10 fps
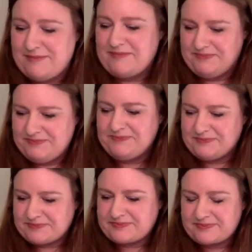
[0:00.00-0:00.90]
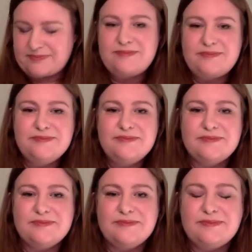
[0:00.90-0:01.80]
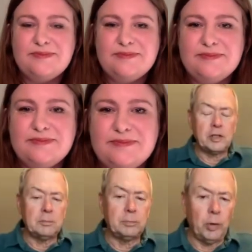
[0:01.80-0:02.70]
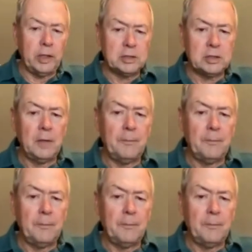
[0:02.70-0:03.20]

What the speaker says: So we're using it to figure out, okay, where are the friction points?